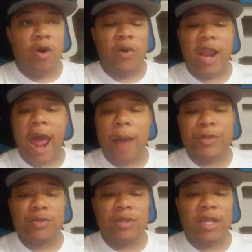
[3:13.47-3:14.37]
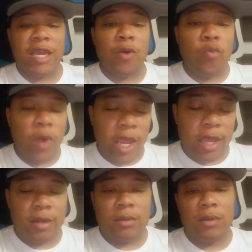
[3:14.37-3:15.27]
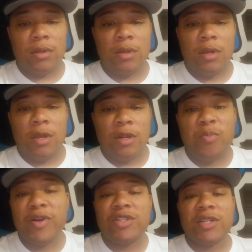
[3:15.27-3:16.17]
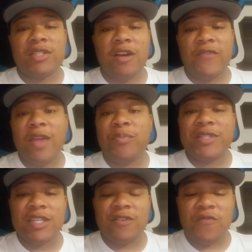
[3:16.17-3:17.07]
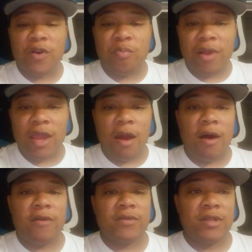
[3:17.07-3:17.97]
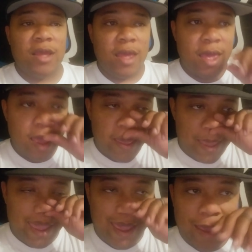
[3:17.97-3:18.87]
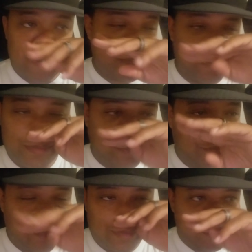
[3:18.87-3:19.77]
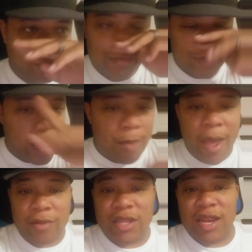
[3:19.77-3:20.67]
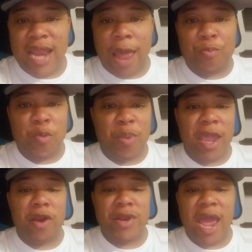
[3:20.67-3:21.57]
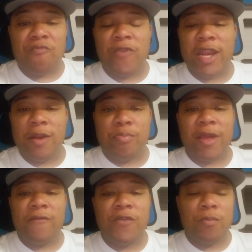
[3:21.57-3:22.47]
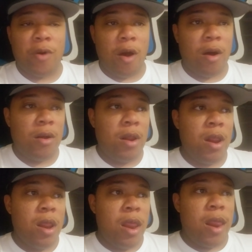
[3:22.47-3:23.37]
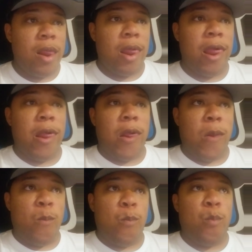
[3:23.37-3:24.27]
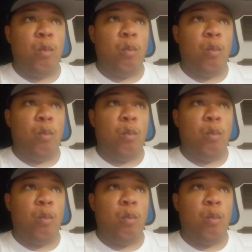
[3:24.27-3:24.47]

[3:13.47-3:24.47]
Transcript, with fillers: with an opportunity to get a win, to put yourself in position for the playoffs, and come out there not prepared, not ready to play football. Um,